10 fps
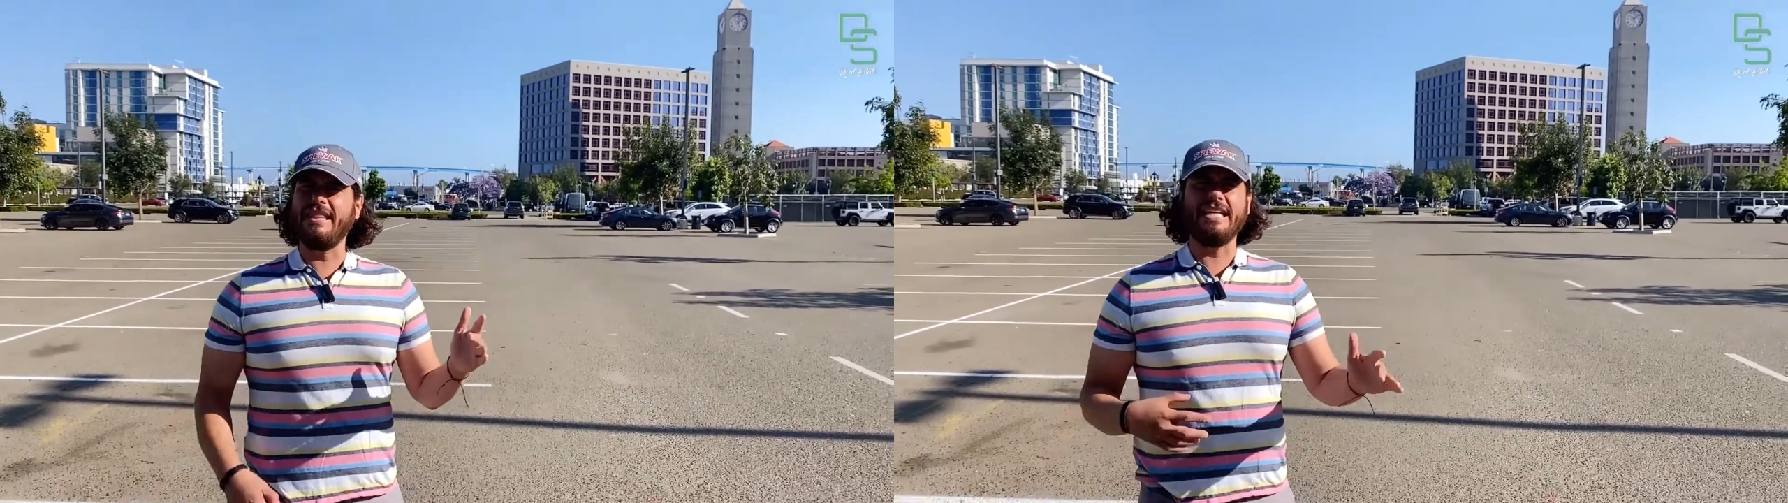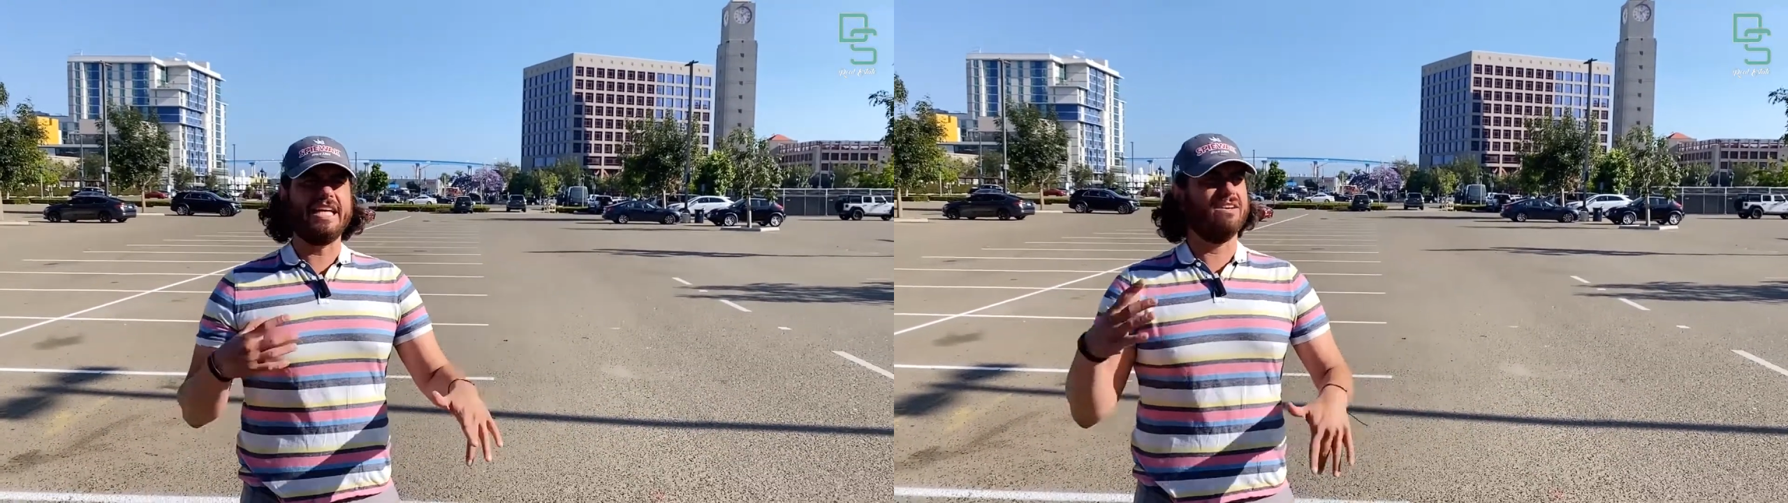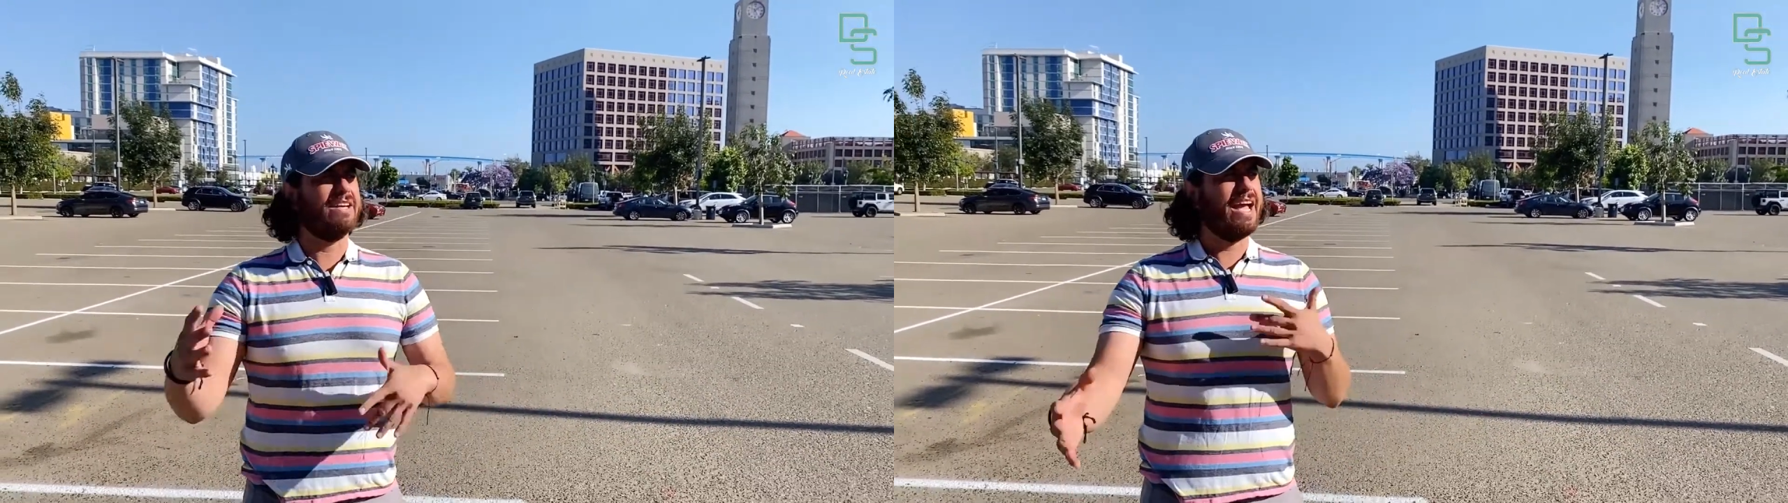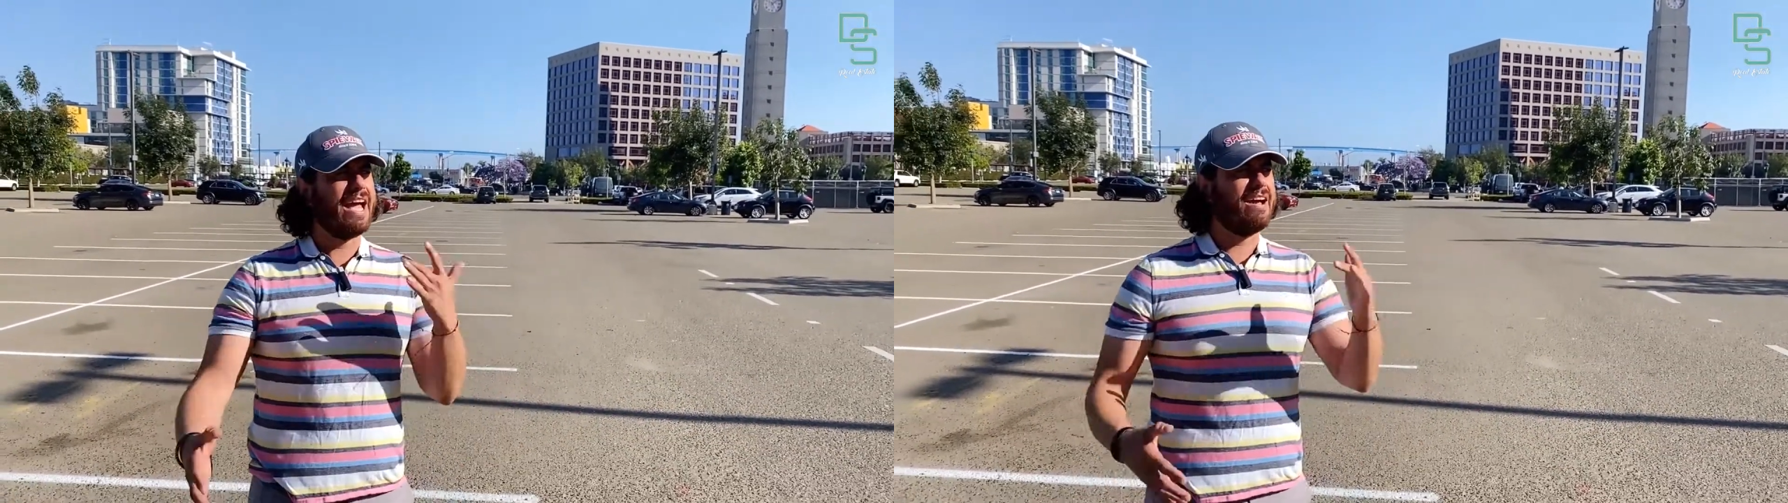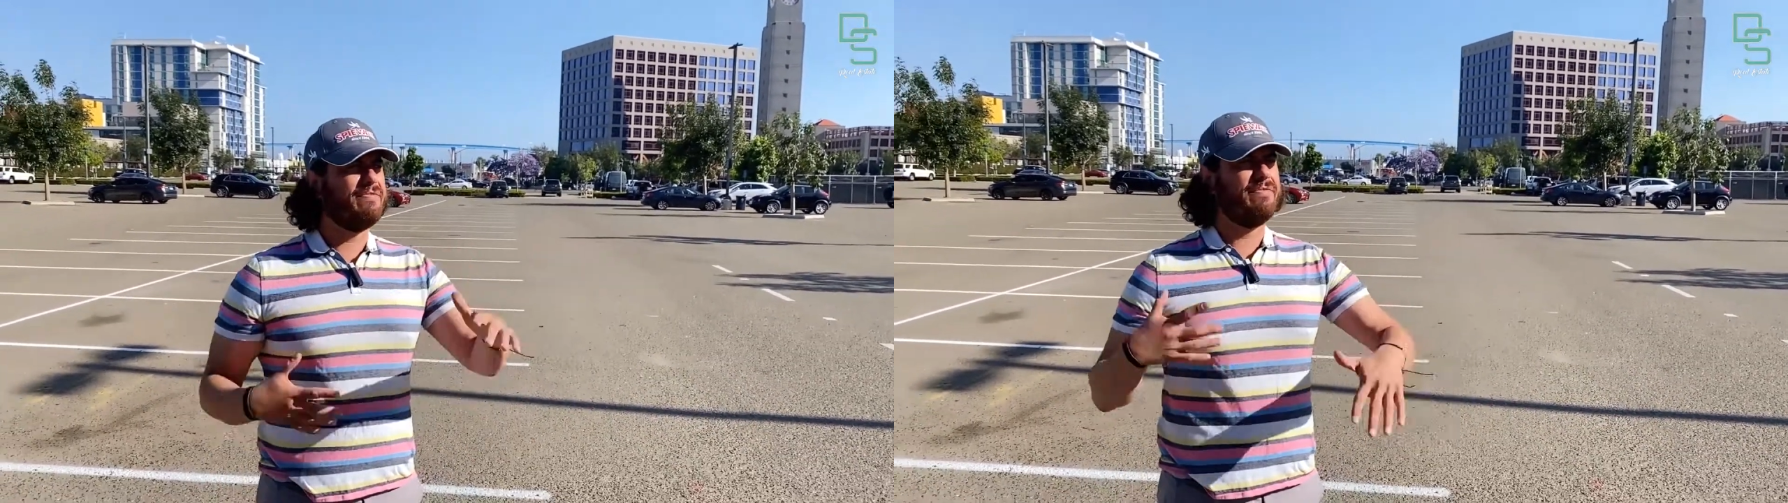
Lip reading: the year and a half